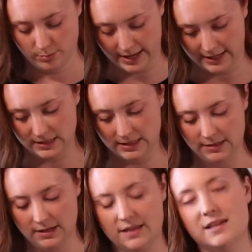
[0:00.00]

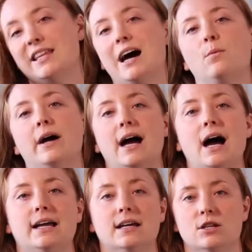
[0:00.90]
pectin, and then that way
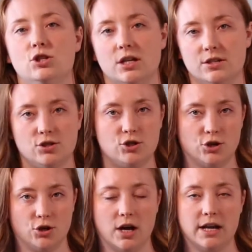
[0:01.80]
I can adjust the
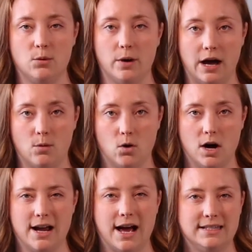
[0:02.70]
sugar any way I
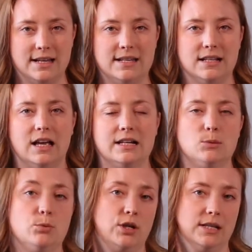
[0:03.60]
want. I tend to like
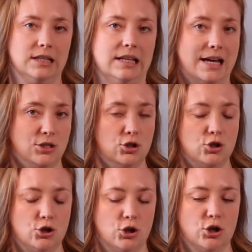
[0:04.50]
to put in less
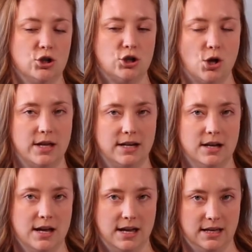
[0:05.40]
sugar so that
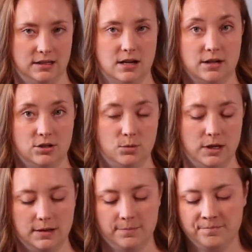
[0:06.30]
it's not as
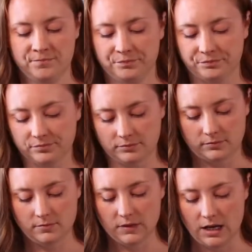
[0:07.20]
sweet.
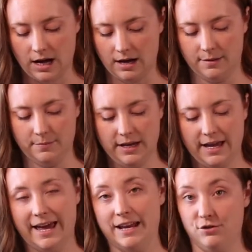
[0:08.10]

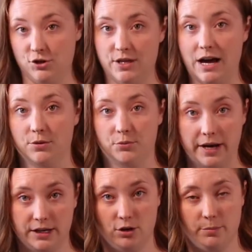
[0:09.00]
And if you do that with
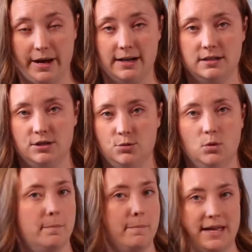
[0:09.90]
regular pectin, you
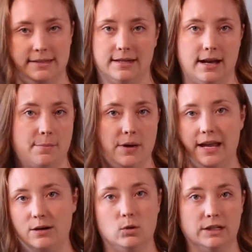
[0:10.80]
will mess it up
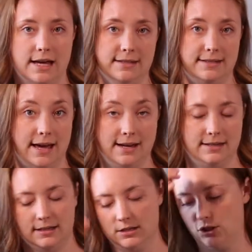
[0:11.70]
and it will not
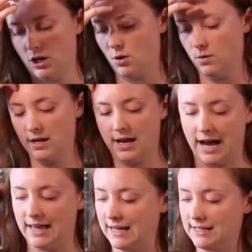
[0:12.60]
set. So
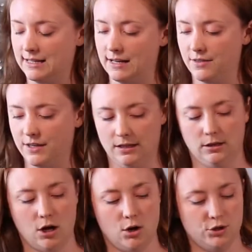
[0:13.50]
I like to get the
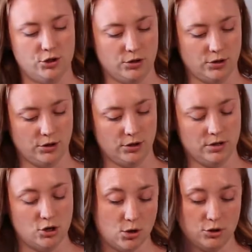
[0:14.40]
low sugar,
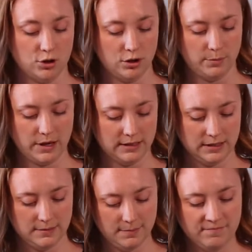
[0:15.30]
no sugar
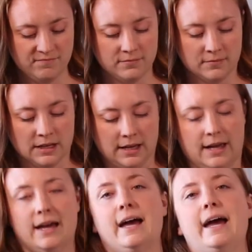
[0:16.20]
pectin.
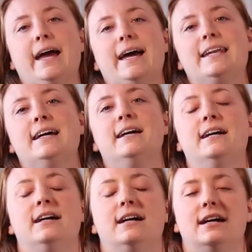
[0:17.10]
And
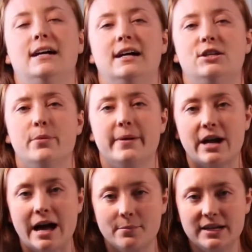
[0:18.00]
no
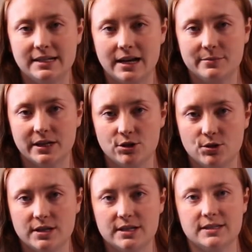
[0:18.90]
matter how many times I
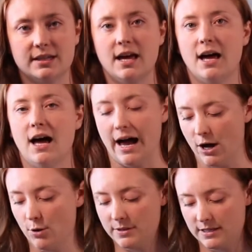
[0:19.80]
do this,
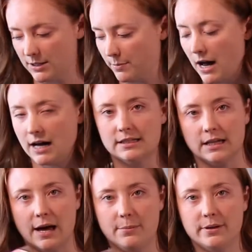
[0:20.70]
I open this box
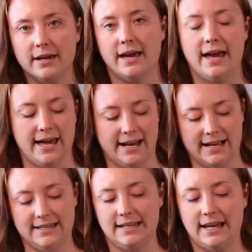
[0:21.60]
up and
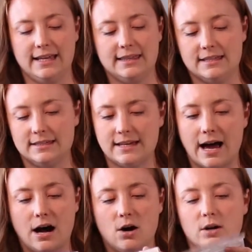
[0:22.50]
I take this
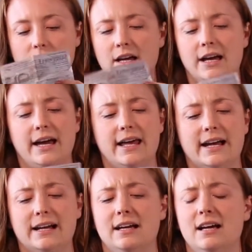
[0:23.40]
out, and
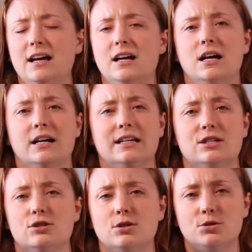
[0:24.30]
I
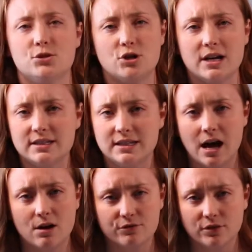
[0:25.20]
get so stressed
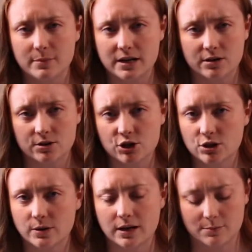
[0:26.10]
out for a minute or two,
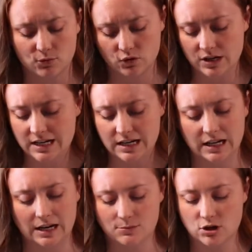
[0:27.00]
and I'm
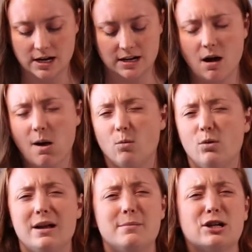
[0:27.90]
reading and I'm trying,
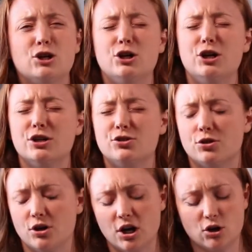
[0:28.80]
what am I cooked
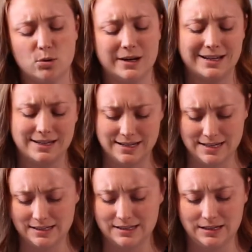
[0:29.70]
or quick and
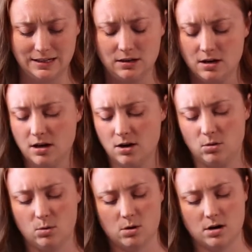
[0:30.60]
easy
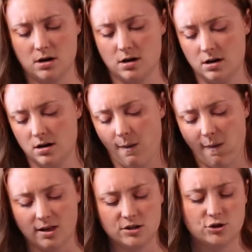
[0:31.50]
or
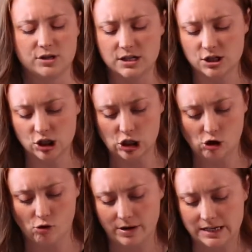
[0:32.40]

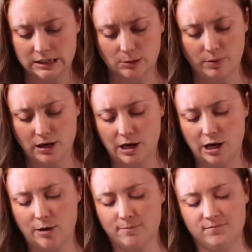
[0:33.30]
traditional
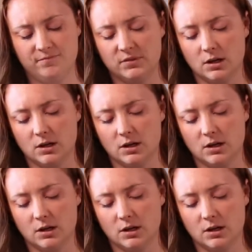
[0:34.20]
recipe,